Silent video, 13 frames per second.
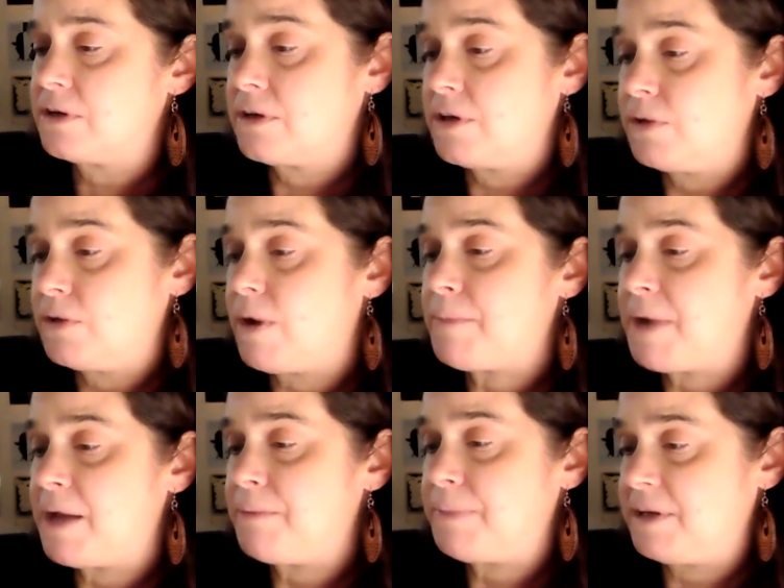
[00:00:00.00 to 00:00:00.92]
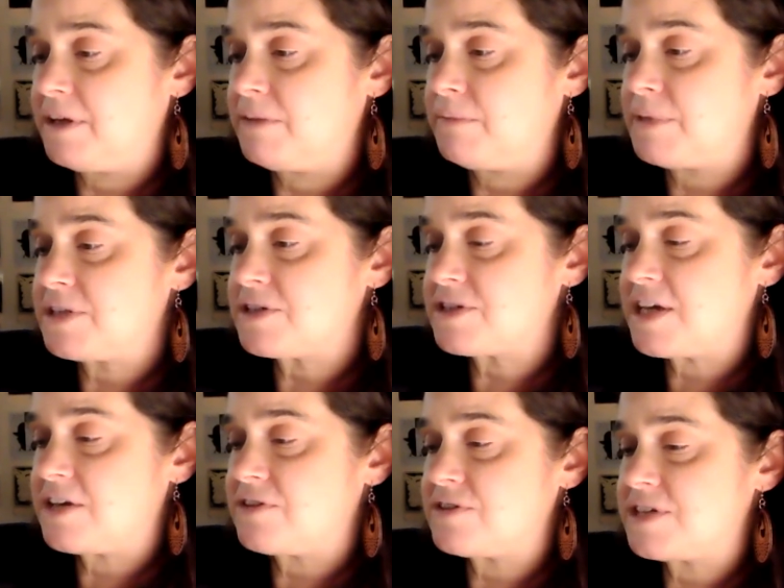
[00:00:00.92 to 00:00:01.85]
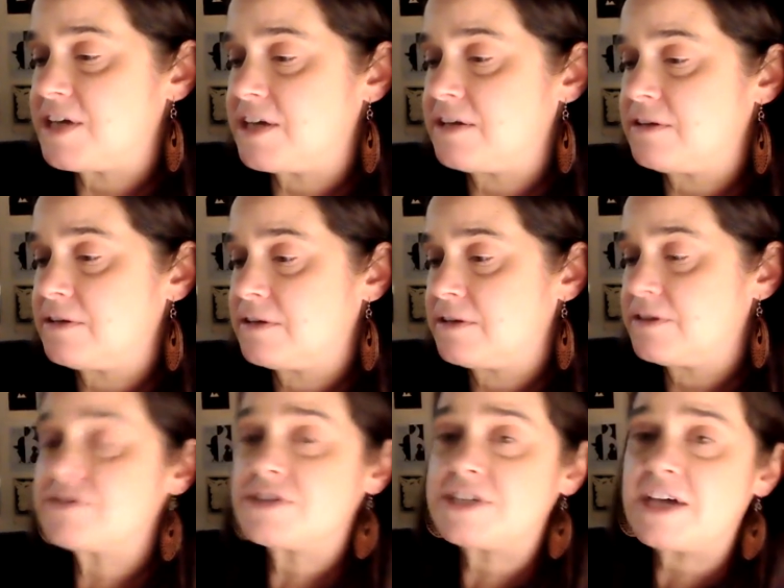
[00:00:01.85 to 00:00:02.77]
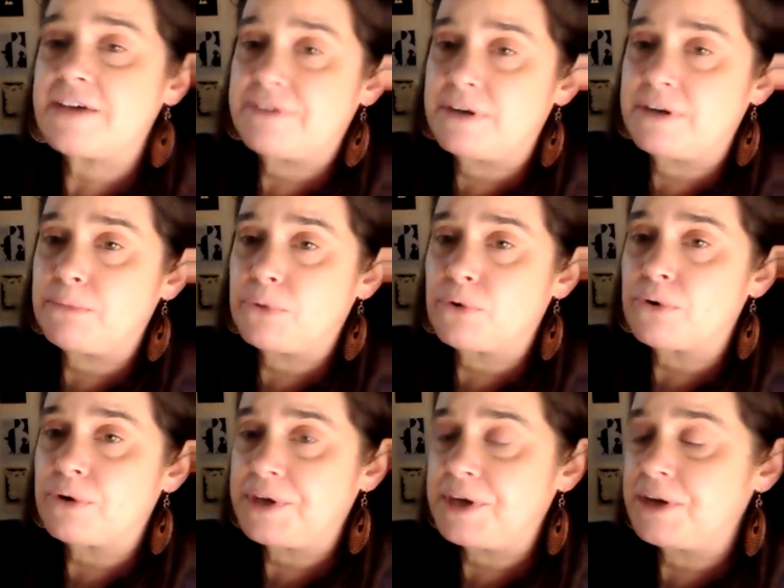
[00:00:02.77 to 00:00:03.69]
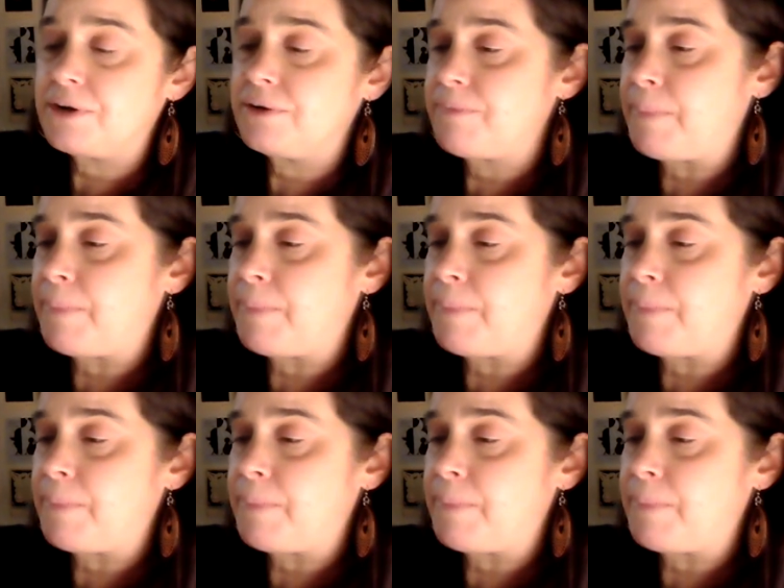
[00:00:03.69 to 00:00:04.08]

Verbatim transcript: You want my opinion? Mitchell Sanders said. There's a definite moral here.